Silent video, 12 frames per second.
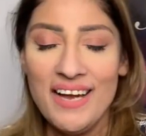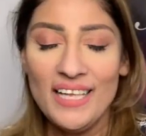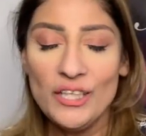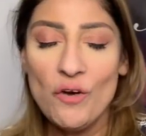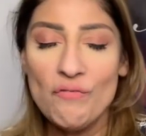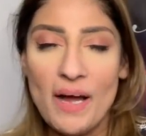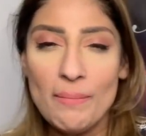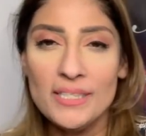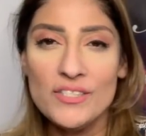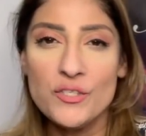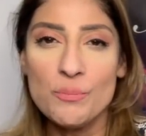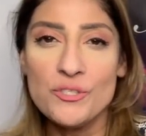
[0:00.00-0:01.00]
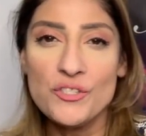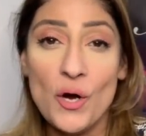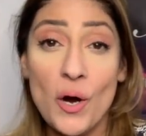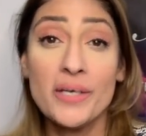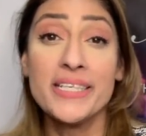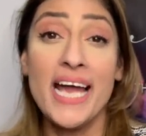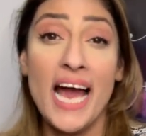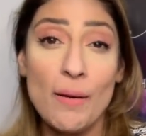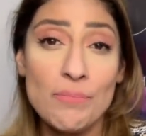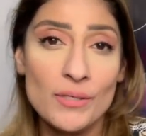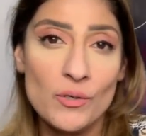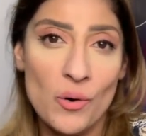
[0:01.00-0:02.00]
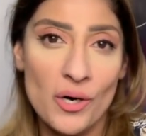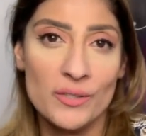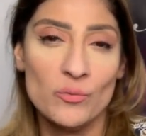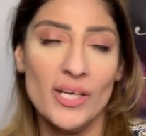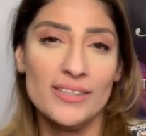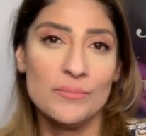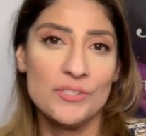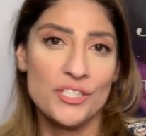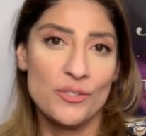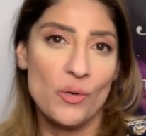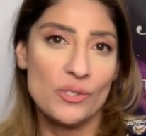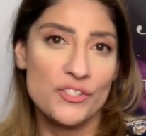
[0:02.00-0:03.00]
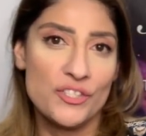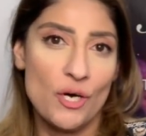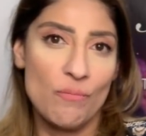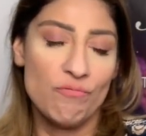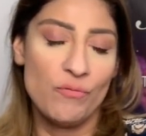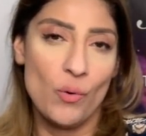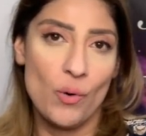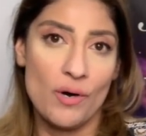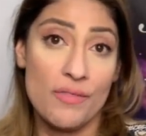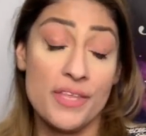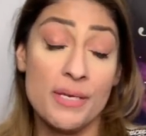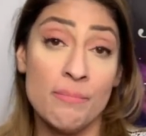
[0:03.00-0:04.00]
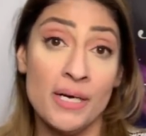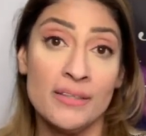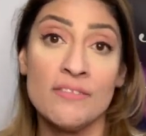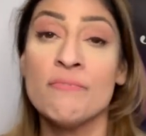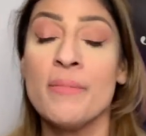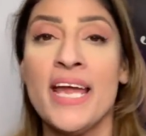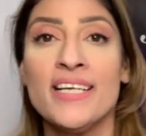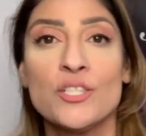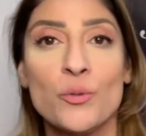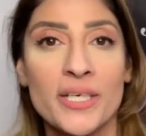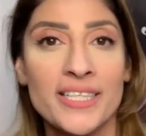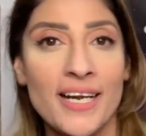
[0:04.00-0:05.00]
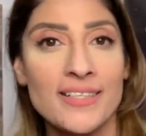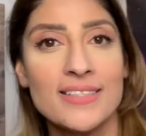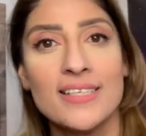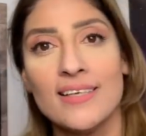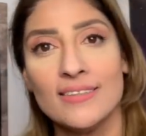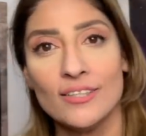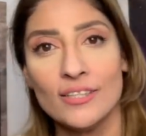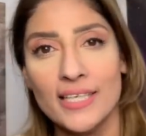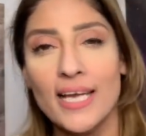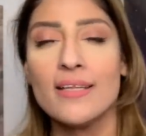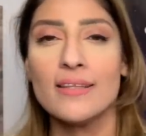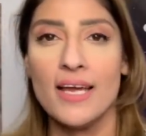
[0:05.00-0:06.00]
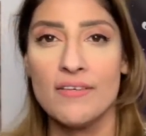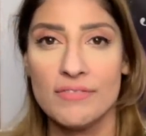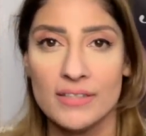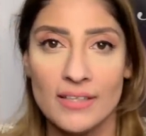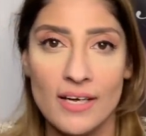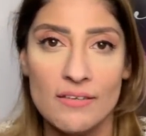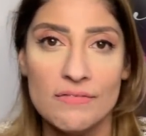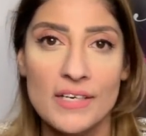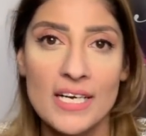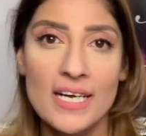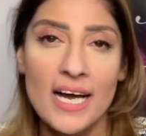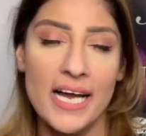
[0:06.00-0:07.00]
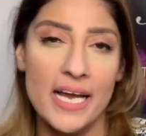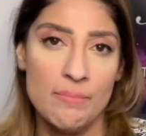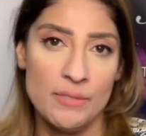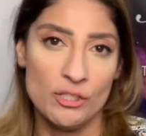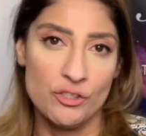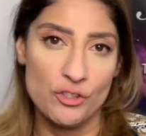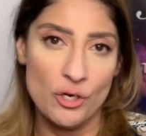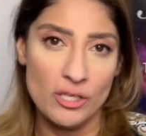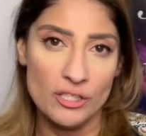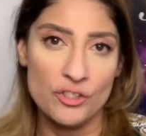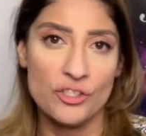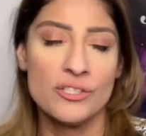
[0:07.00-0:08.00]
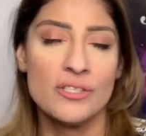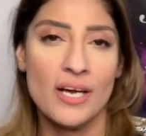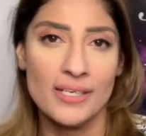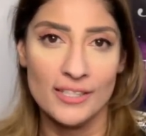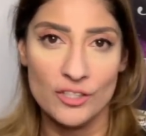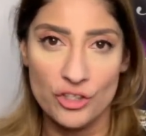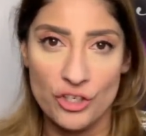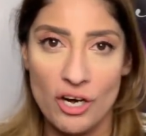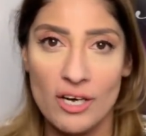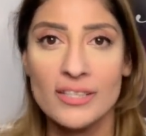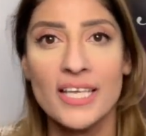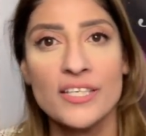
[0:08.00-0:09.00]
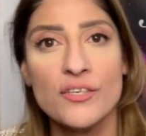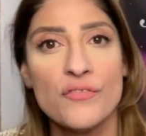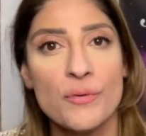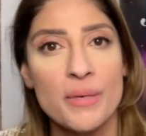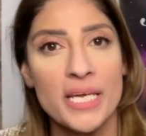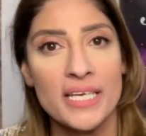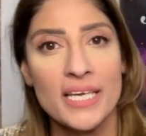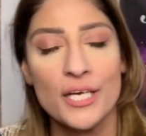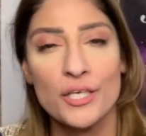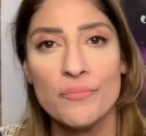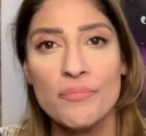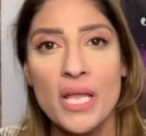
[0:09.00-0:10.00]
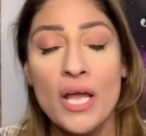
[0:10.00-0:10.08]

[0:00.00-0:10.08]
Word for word: Hello, fabulous superstar Capricorn. Welcome to your horoscope for the month of May 2019. Looking at life and love. I am your astrologer, Nadiya Shah. Thank you for being here.